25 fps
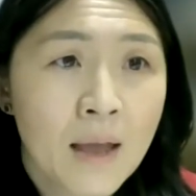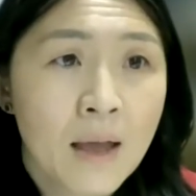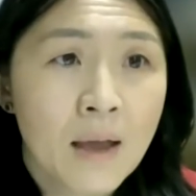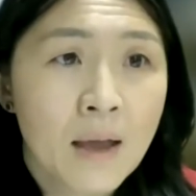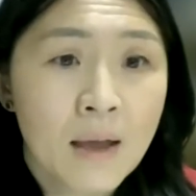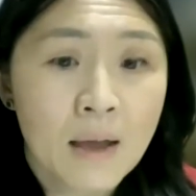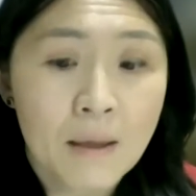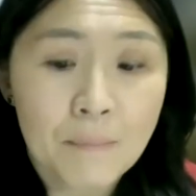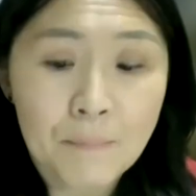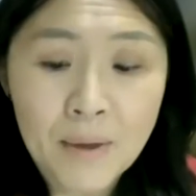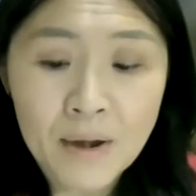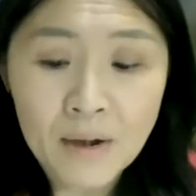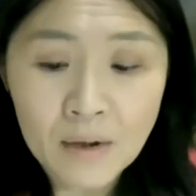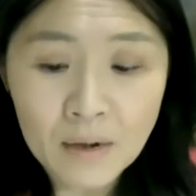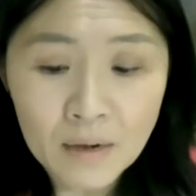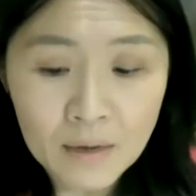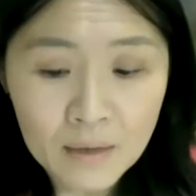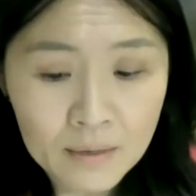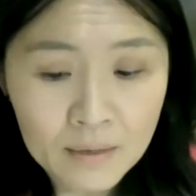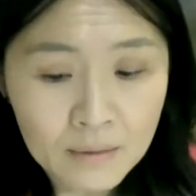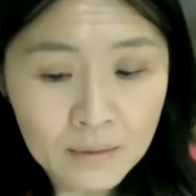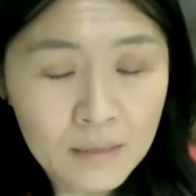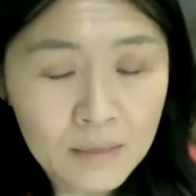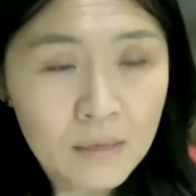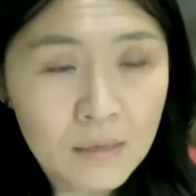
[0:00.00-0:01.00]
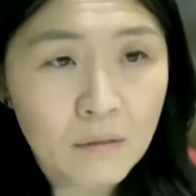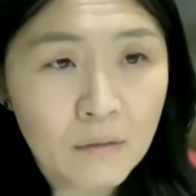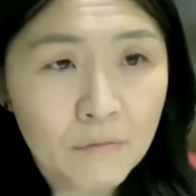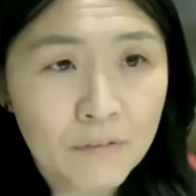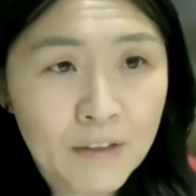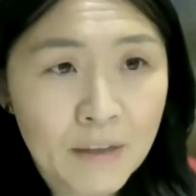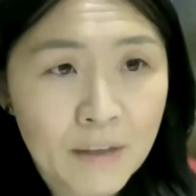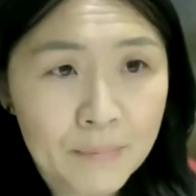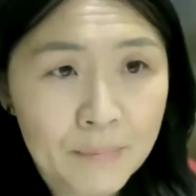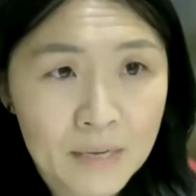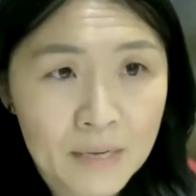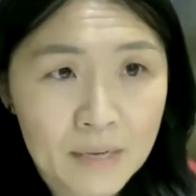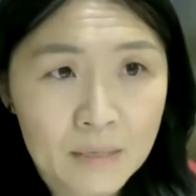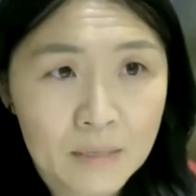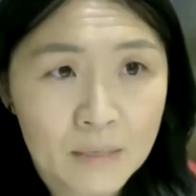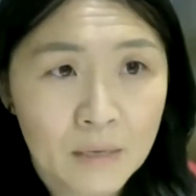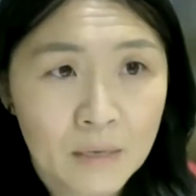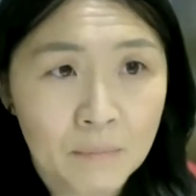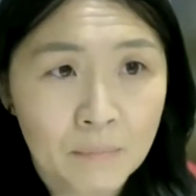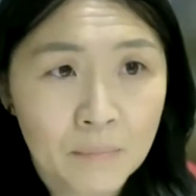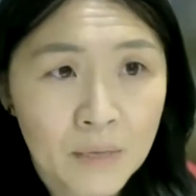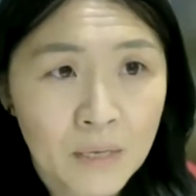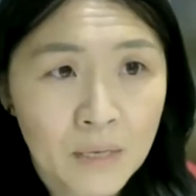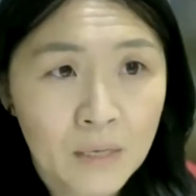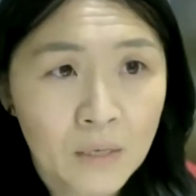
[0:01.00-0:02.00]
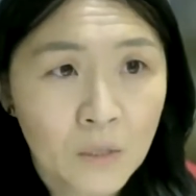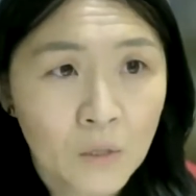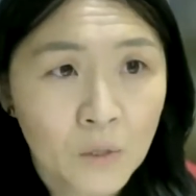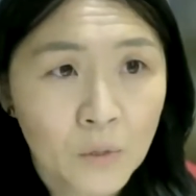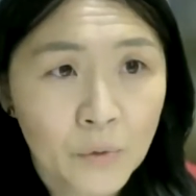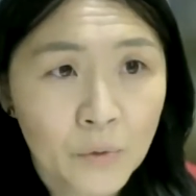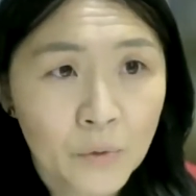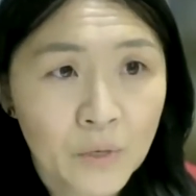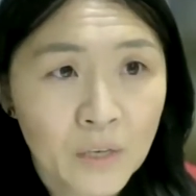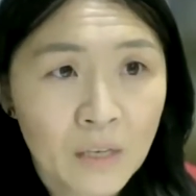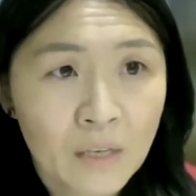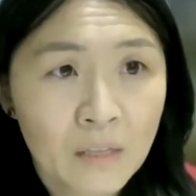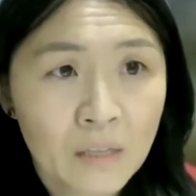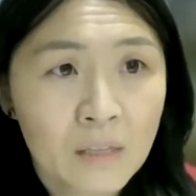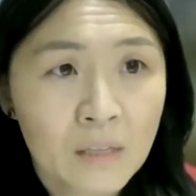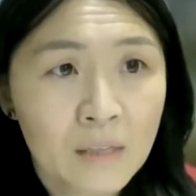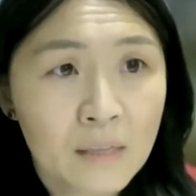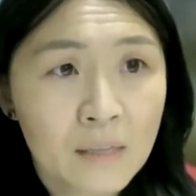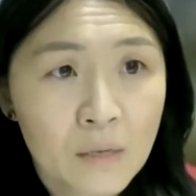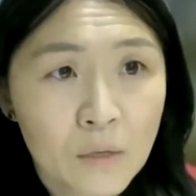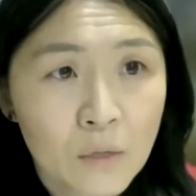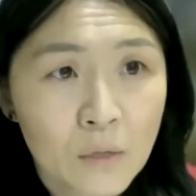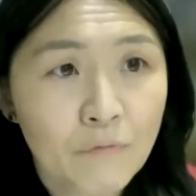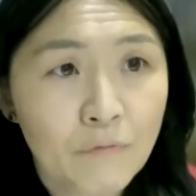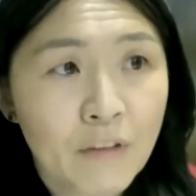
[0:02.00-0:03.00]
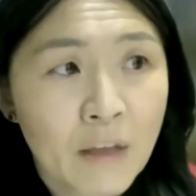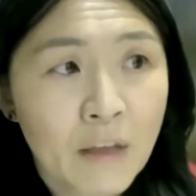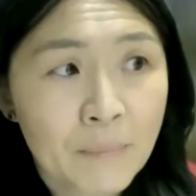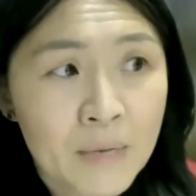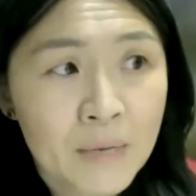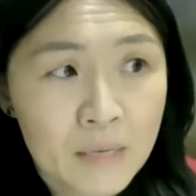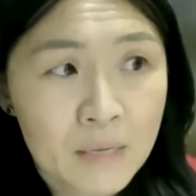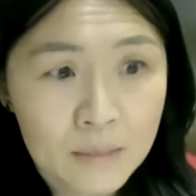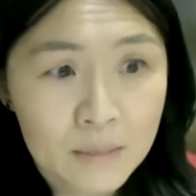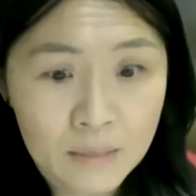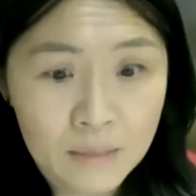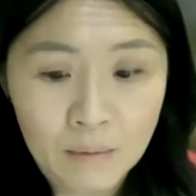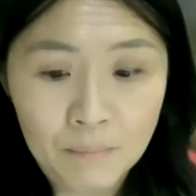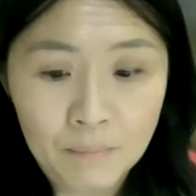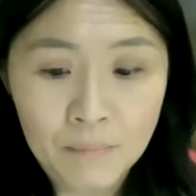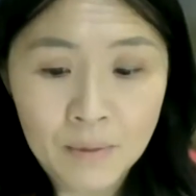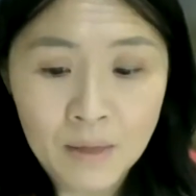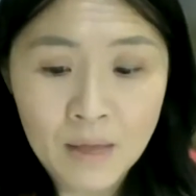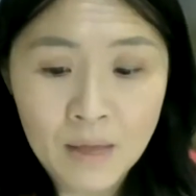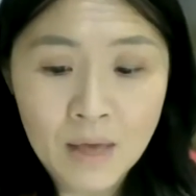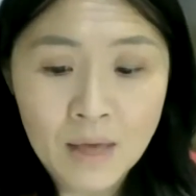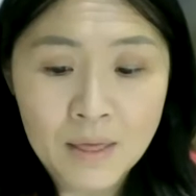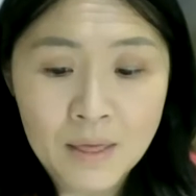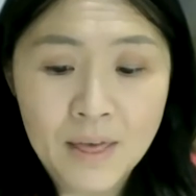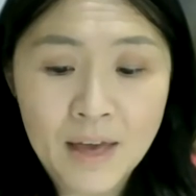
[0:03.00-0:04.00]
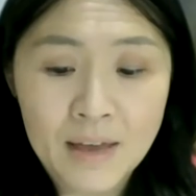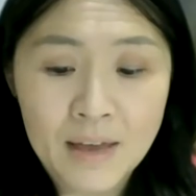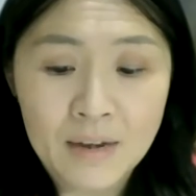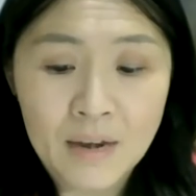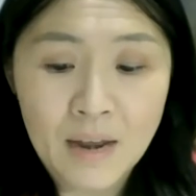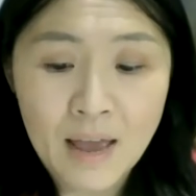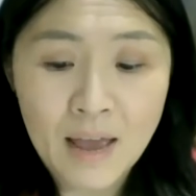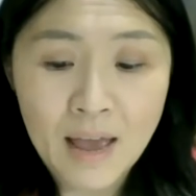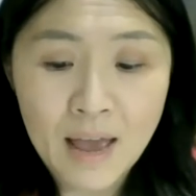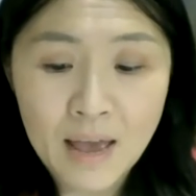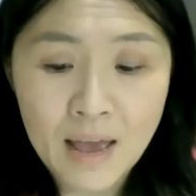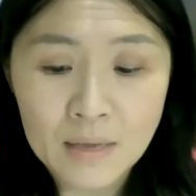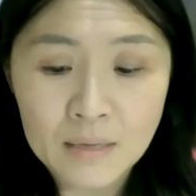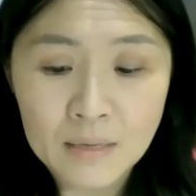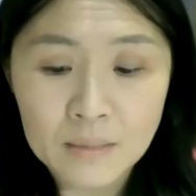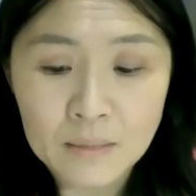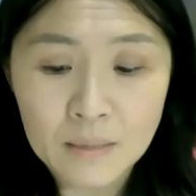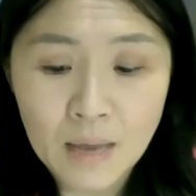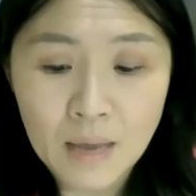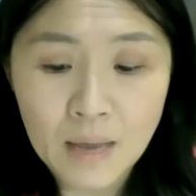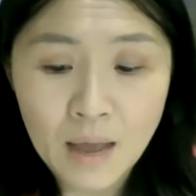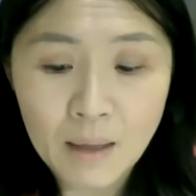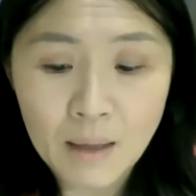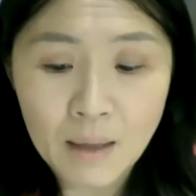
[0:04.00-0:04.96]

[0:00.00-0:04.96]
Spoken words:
American legal feminism, including the legal feminism that has